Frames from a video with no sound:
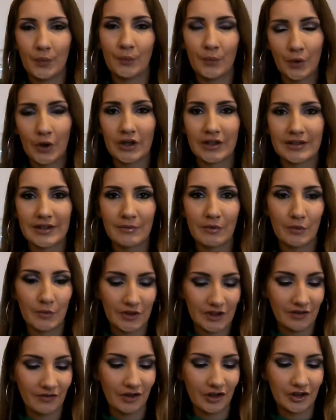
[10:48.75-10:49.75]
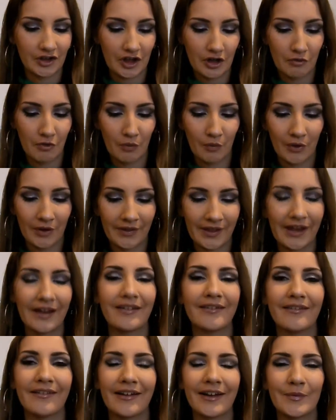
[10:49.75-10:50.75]
products I bought because of YouTube, but
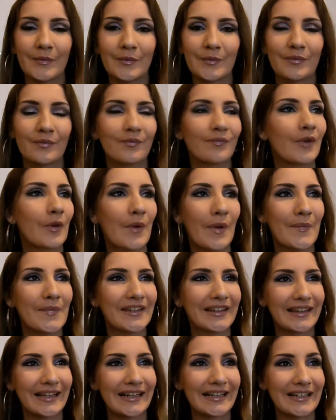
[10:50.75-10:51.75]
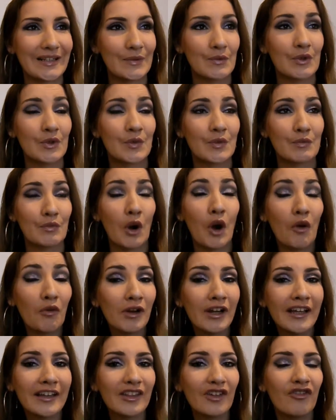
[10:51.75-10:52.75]
then I remembered this, which was
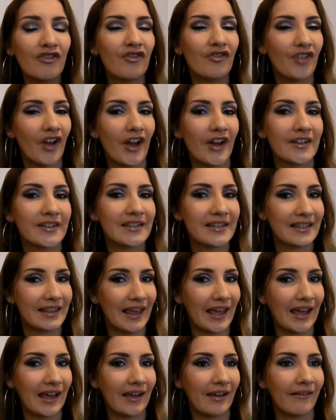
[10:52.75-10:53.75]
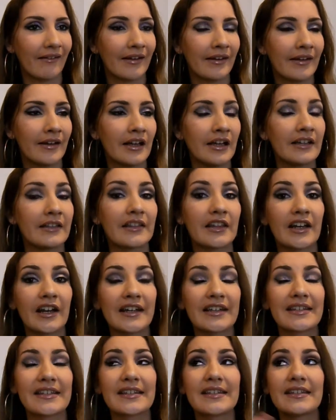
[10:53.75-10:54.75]
probably the first thing that
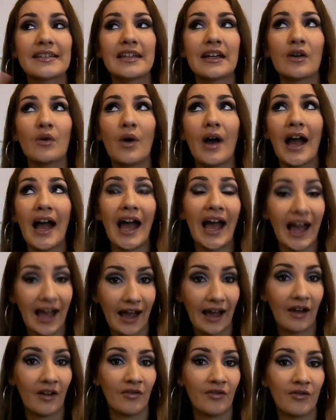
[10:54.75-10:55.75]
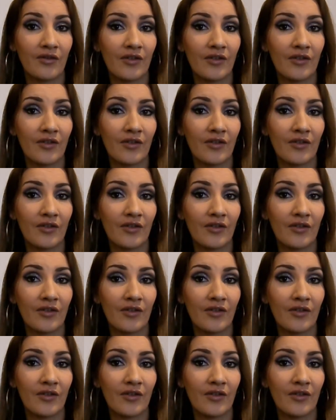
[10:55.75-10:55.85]
I still have